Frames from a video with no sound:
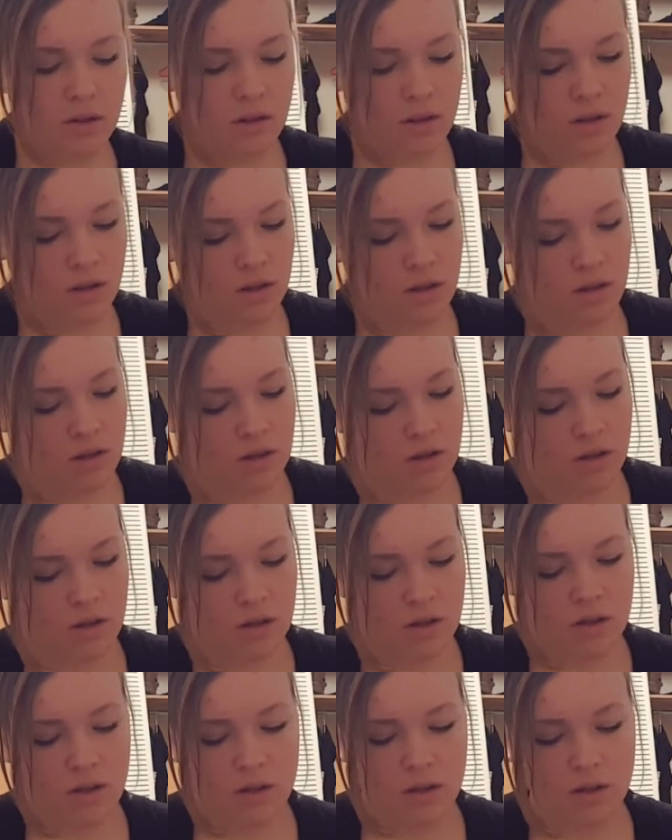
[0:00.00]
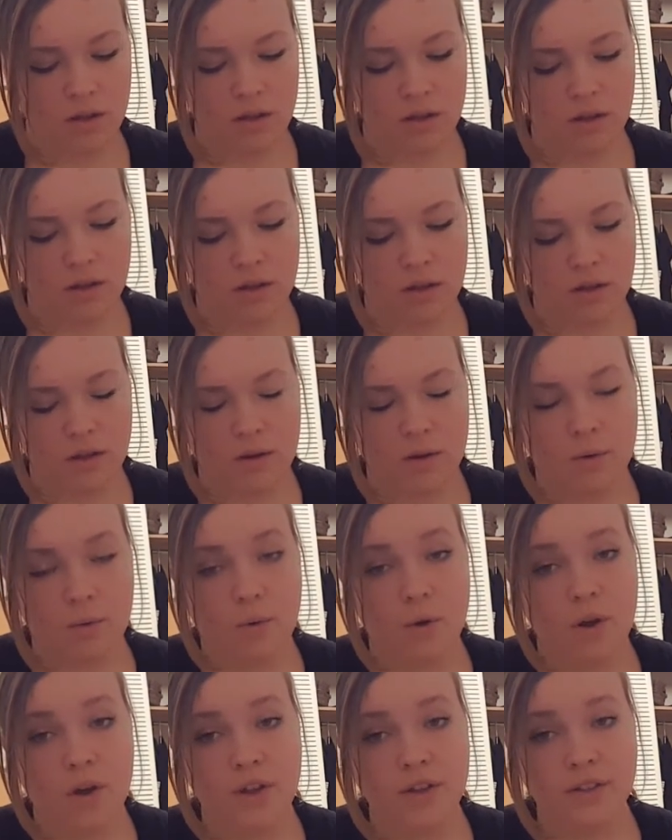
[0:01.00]
the internal jugular veins,
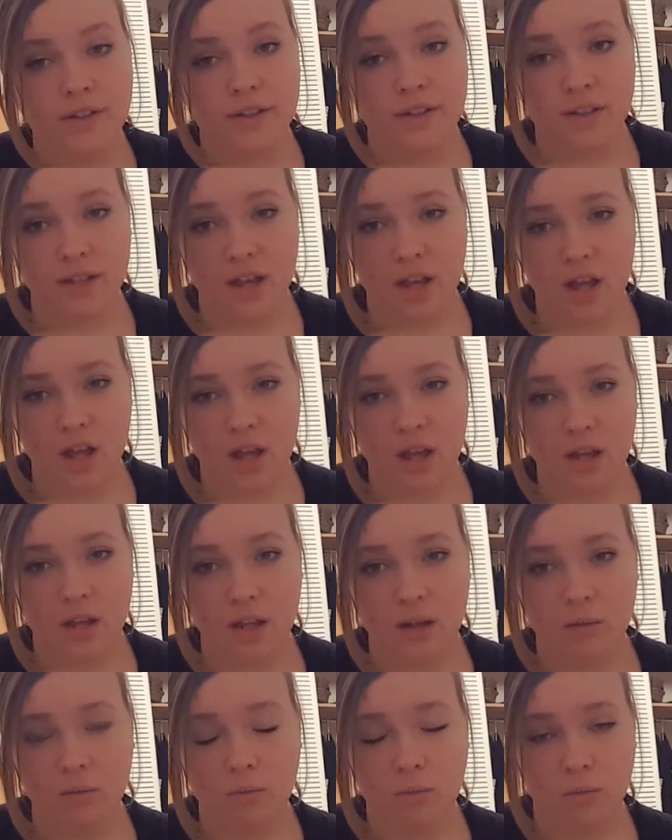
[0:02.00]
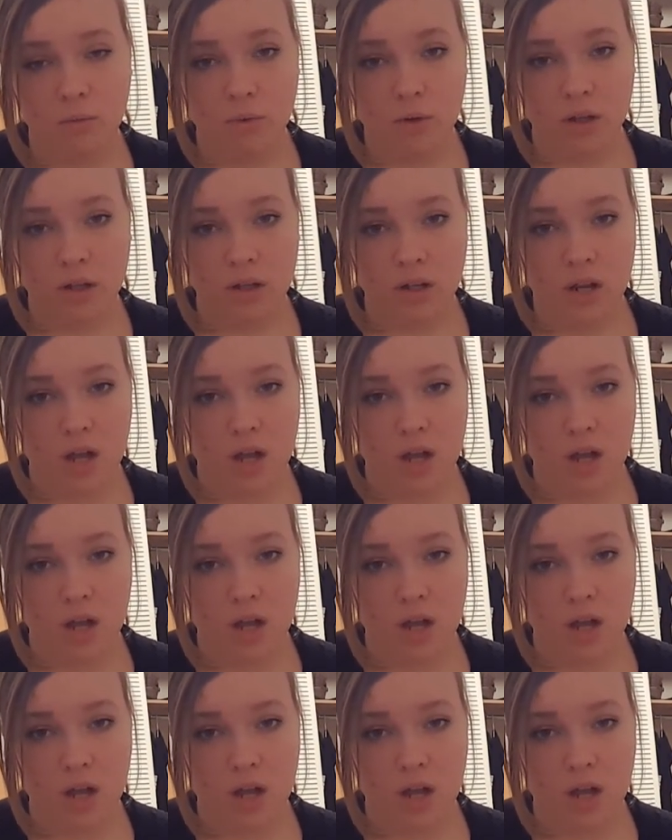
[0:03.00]
and the external jugular veins.